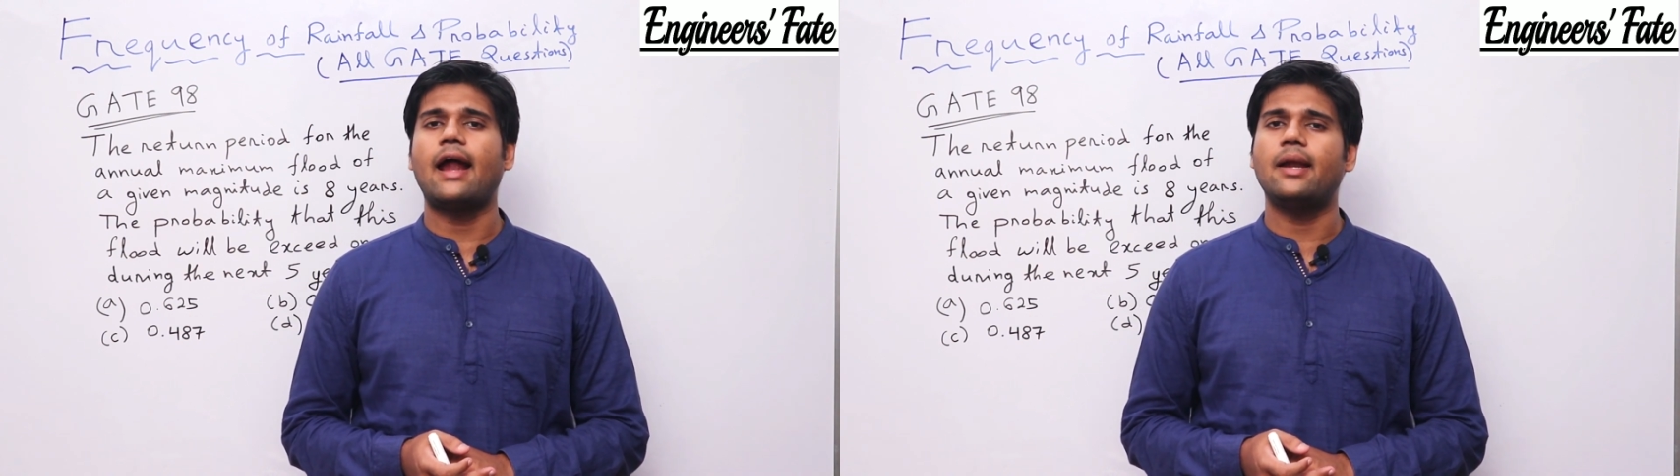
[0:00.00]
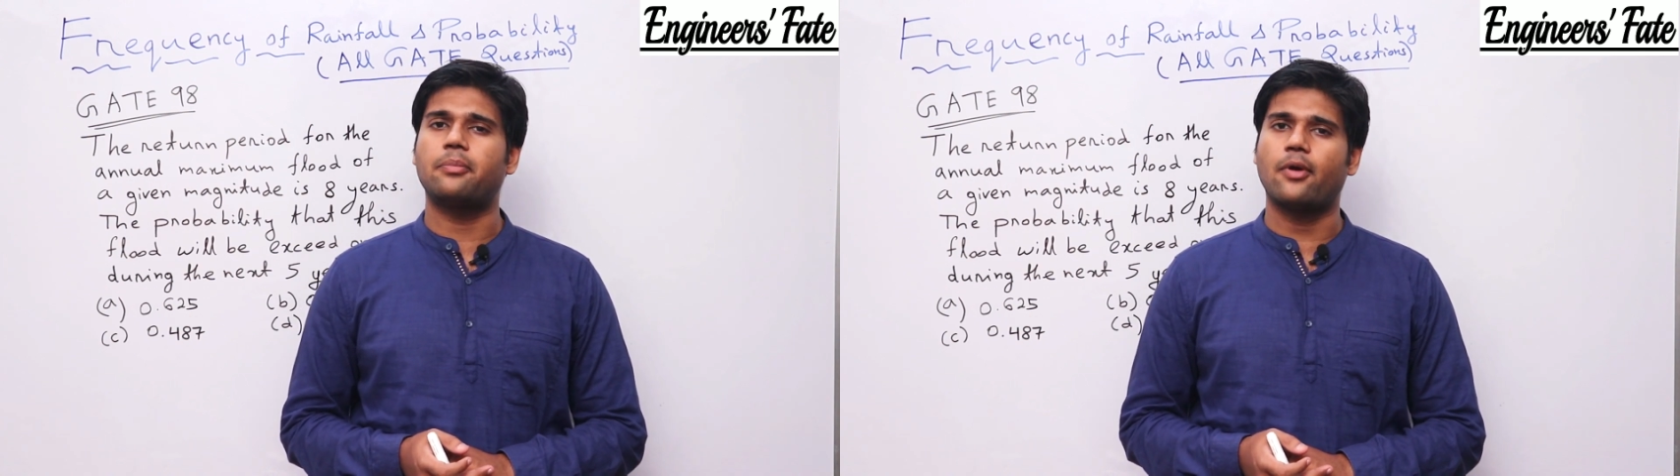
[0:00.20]

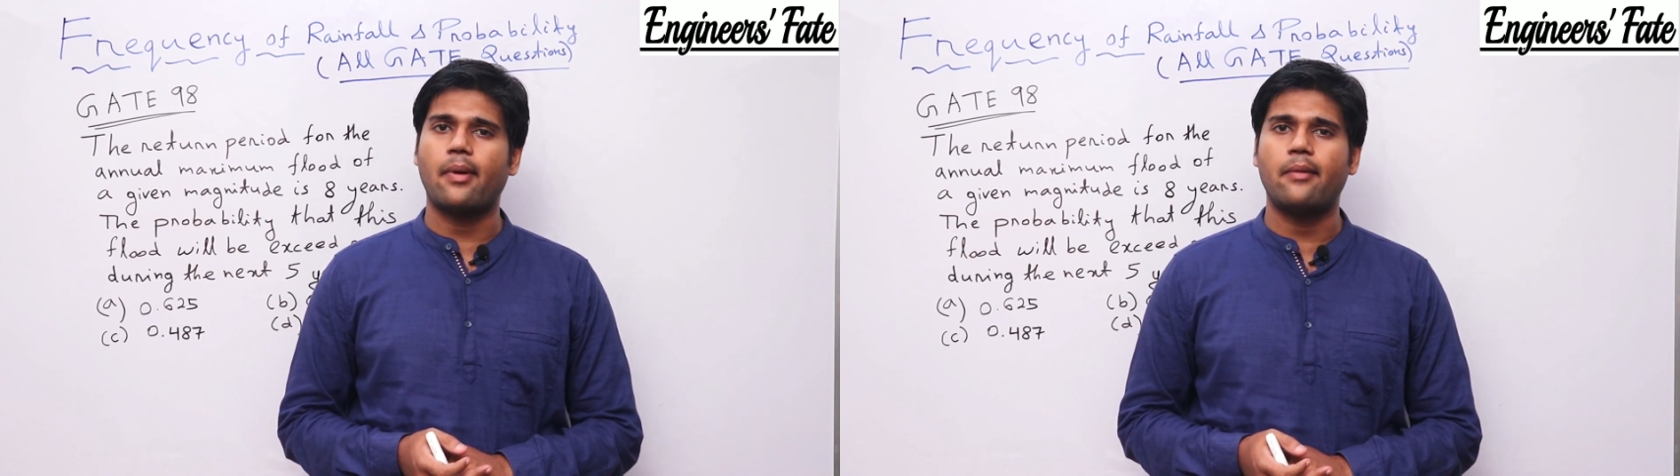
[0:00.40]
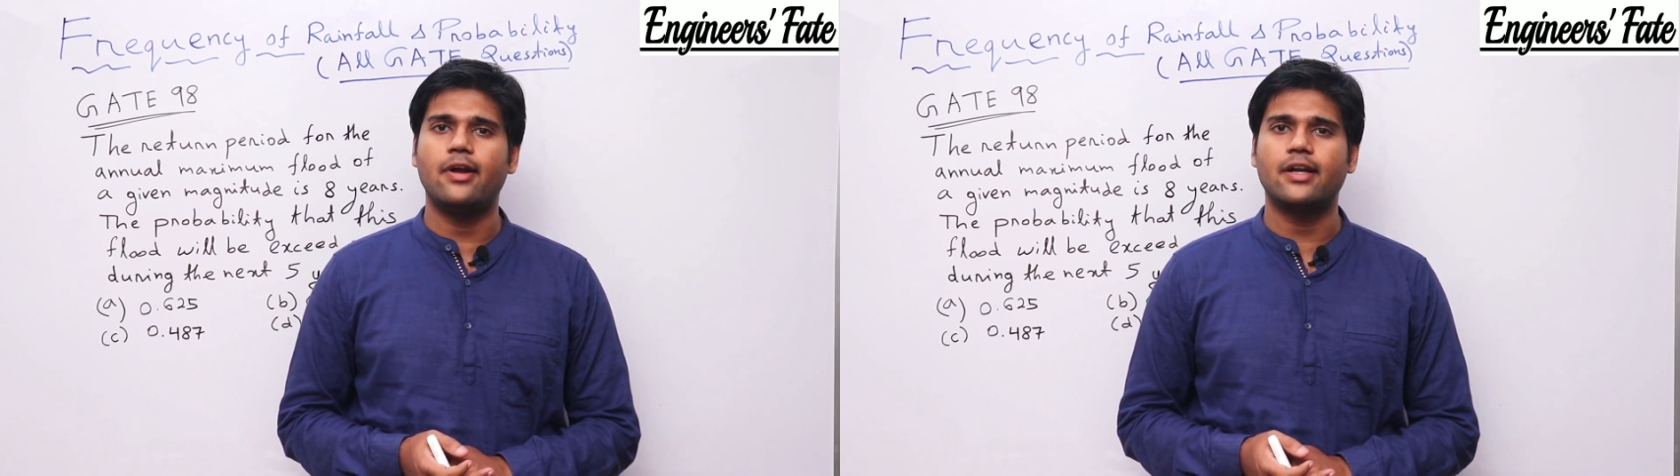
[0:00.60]
and
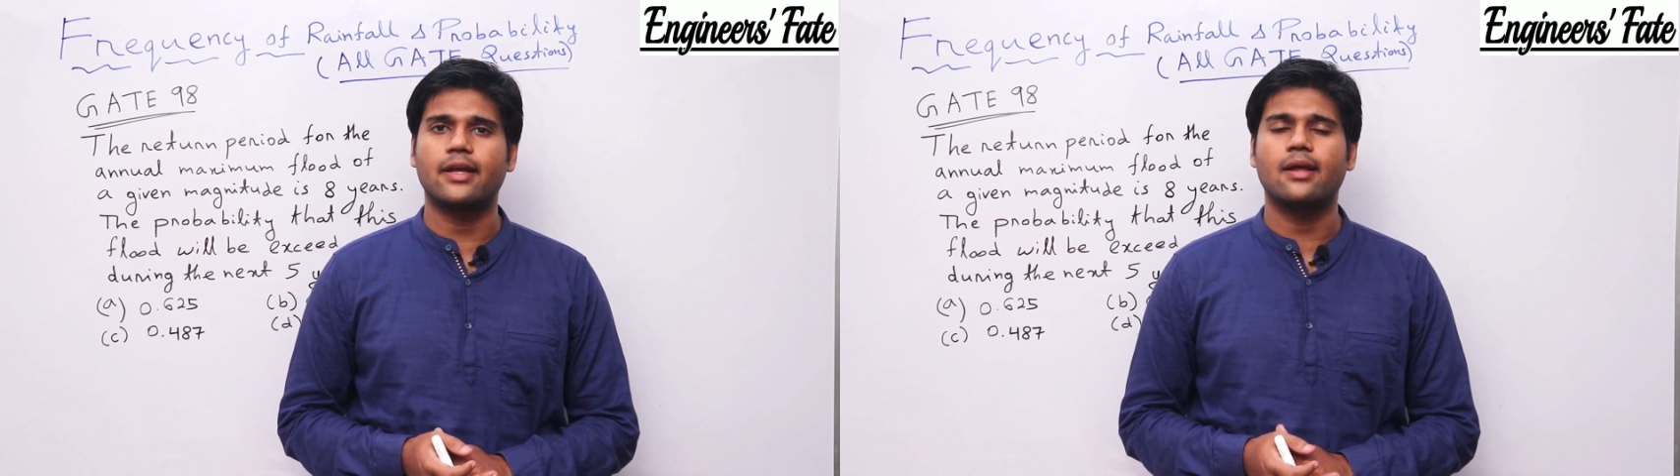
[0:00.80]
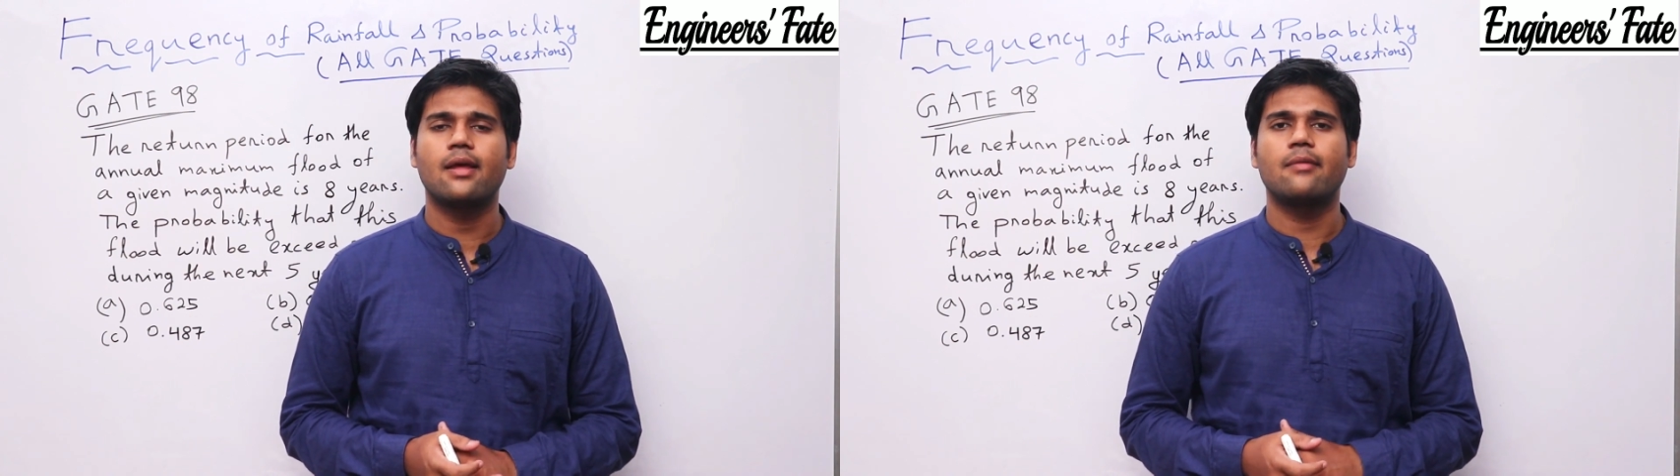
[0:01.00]

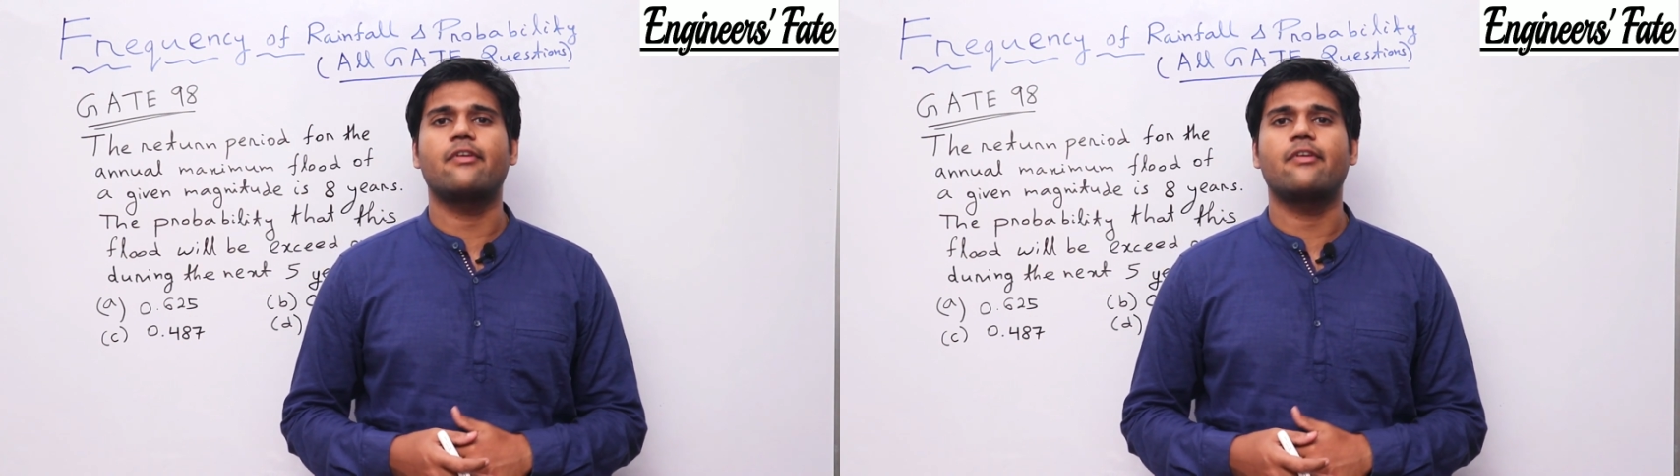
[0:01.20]
probability.